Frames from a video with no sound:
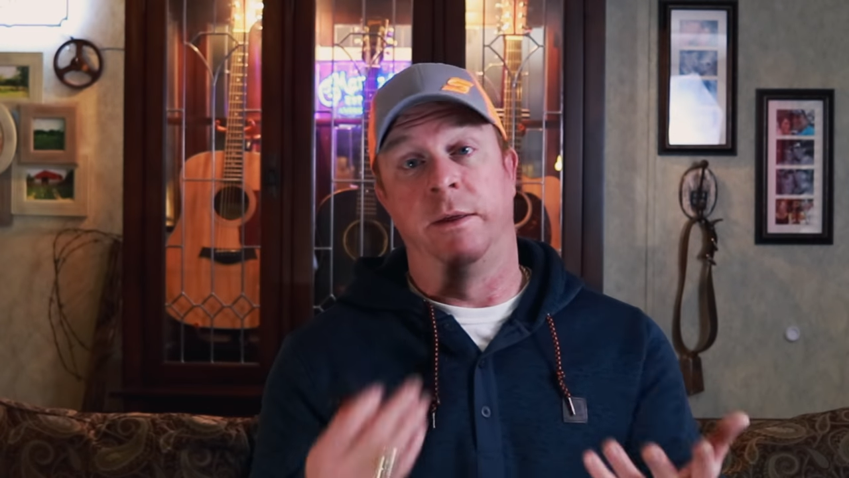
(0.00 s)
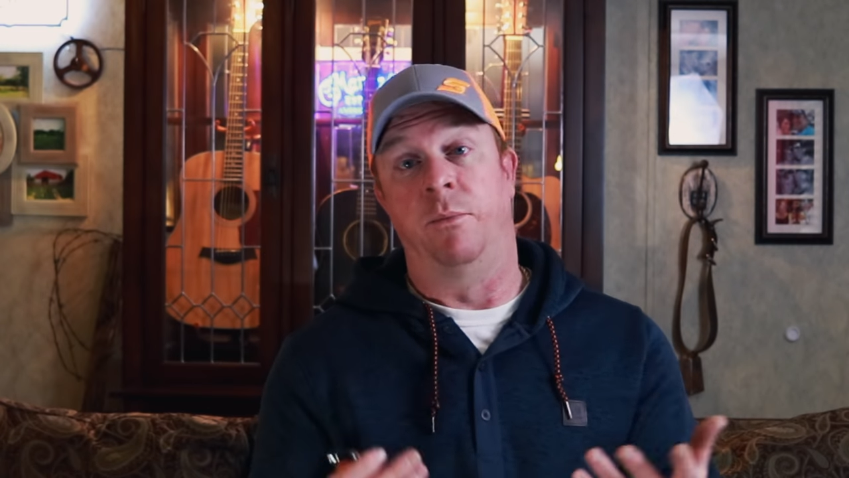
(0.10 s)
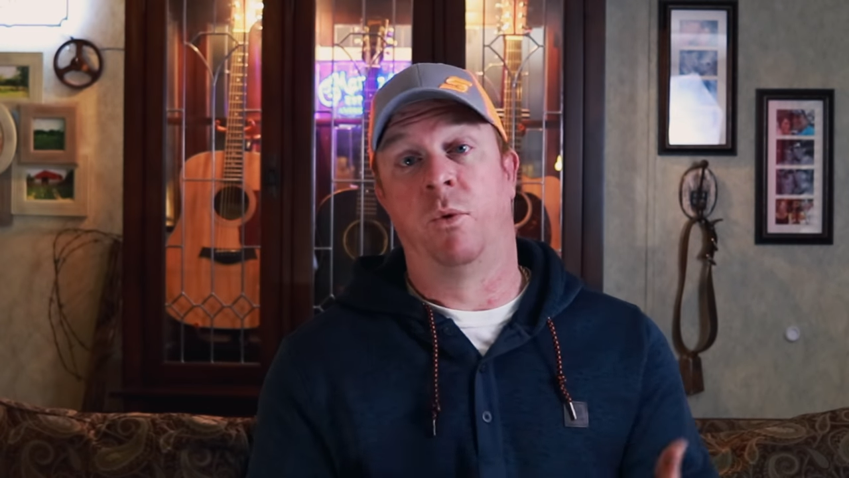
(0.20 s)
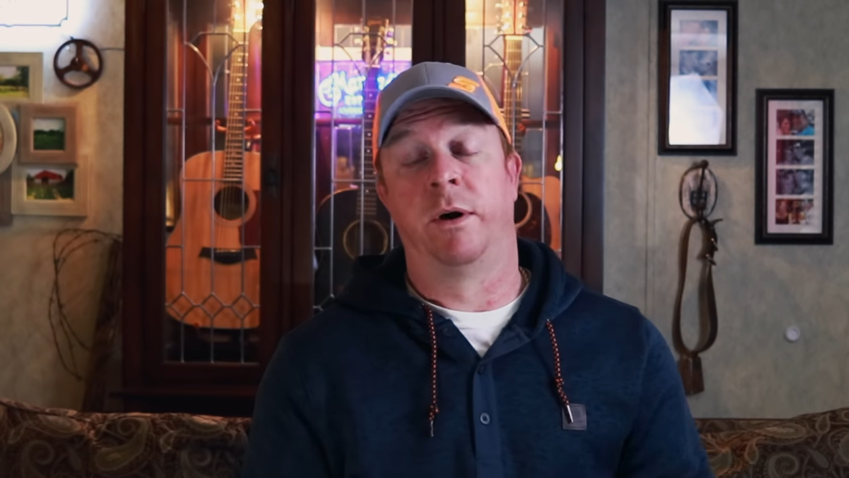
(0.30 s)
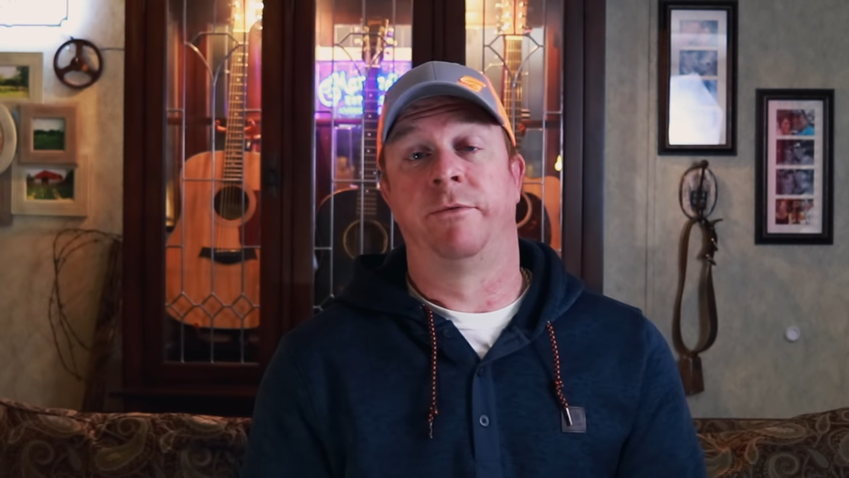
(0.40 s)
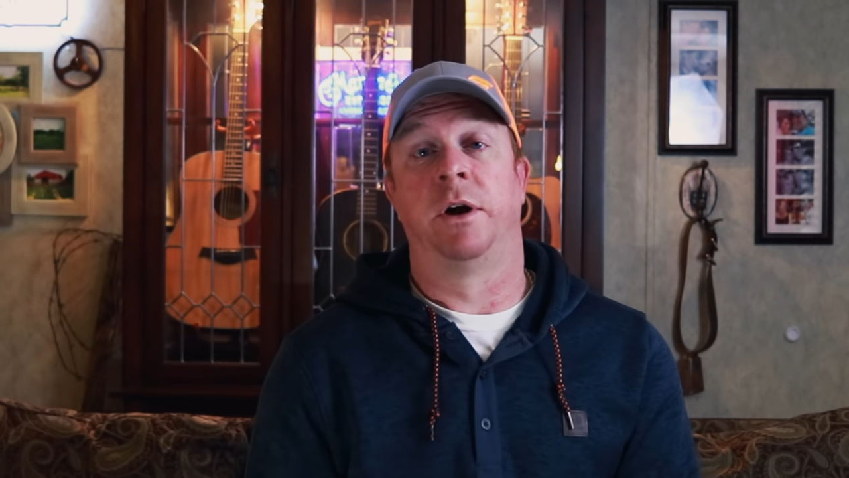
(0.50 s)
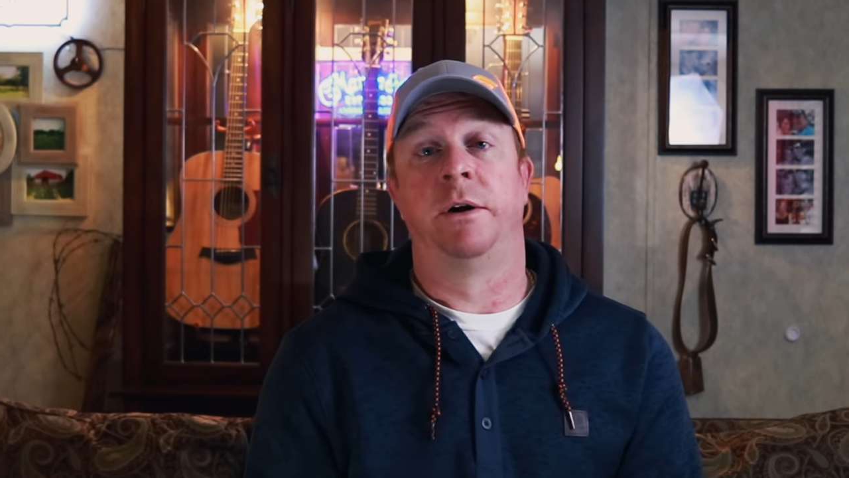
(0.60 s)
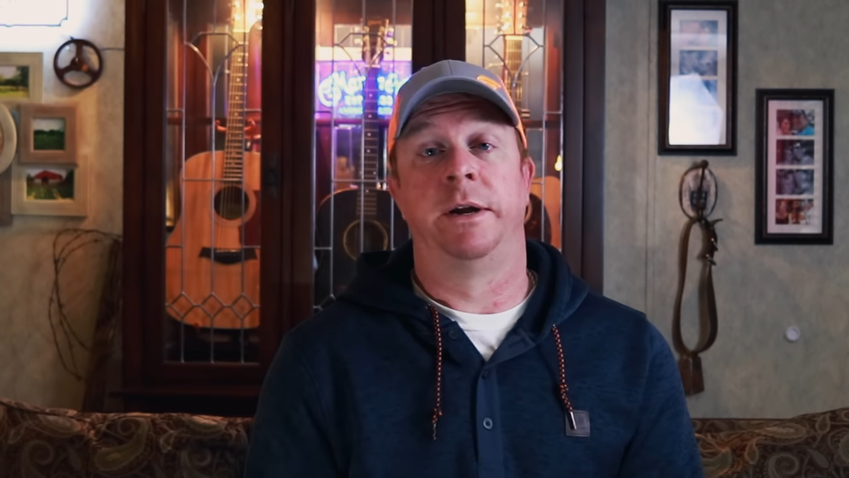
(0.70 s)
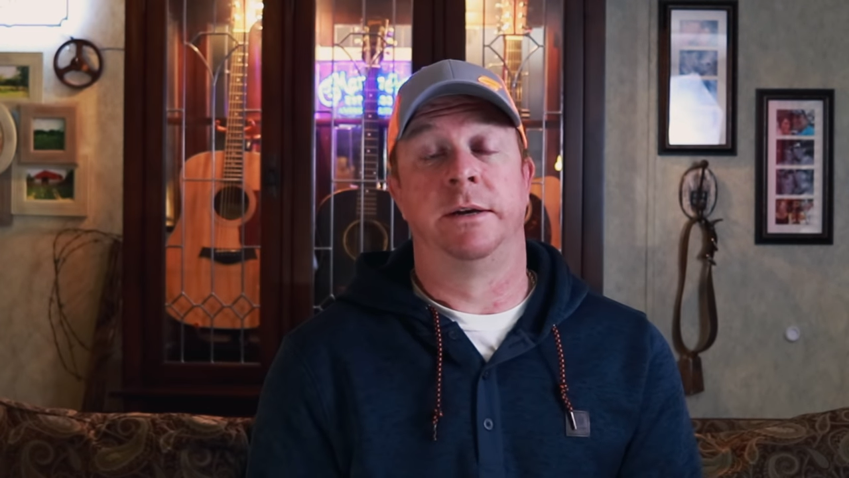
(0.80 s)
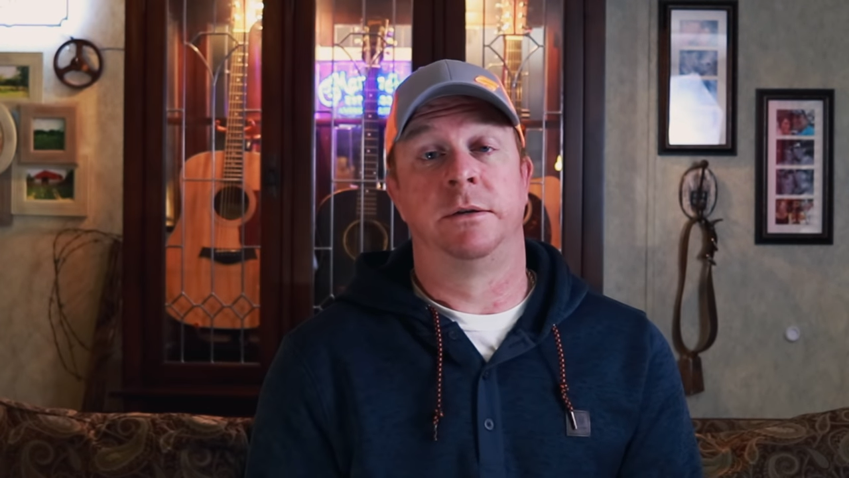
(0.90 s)
the more I've
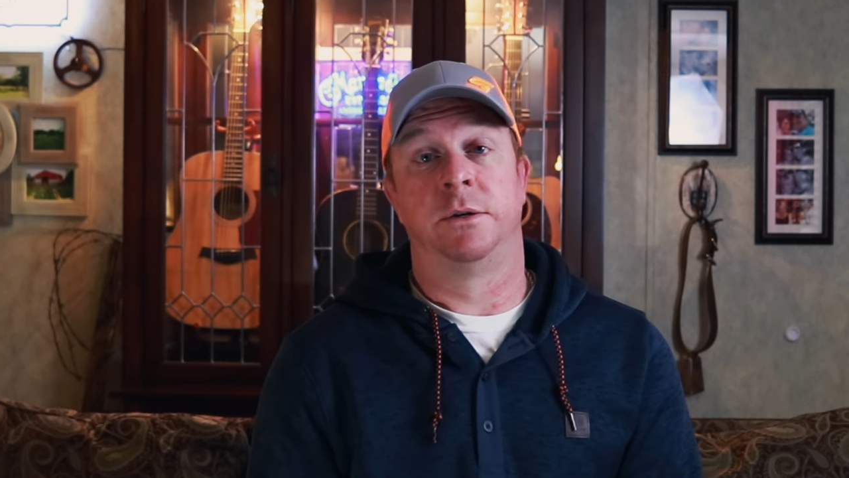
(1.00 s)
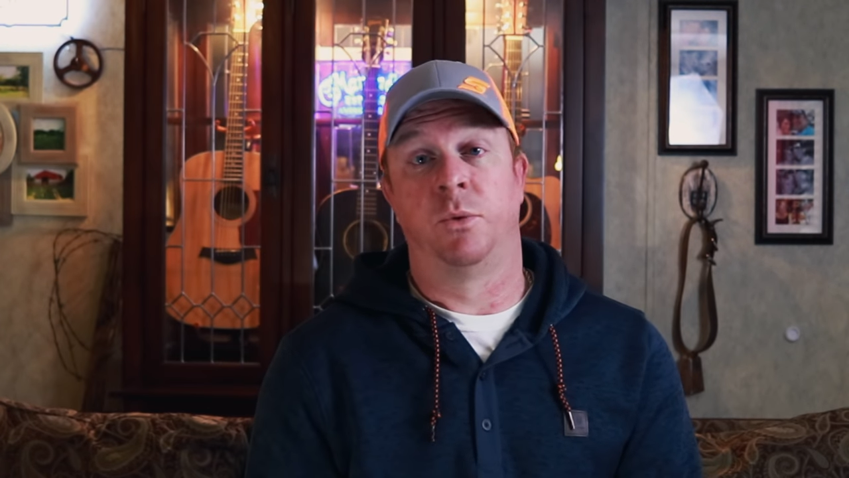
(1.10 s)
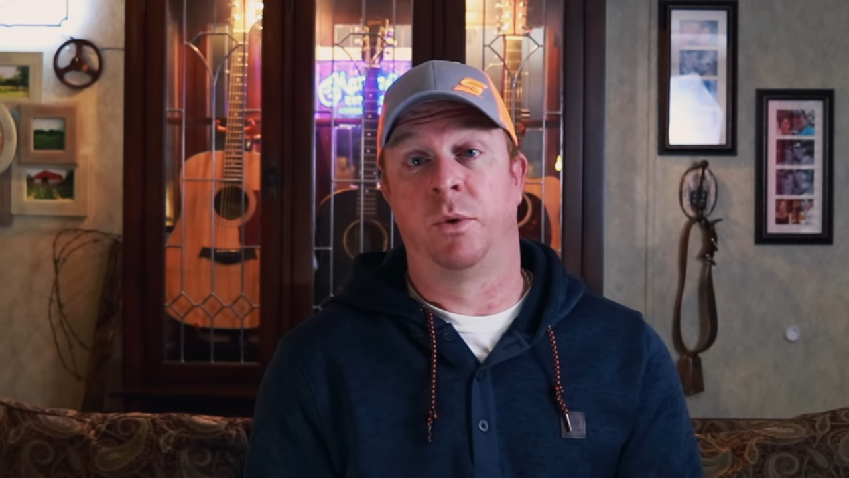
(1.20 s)
turned into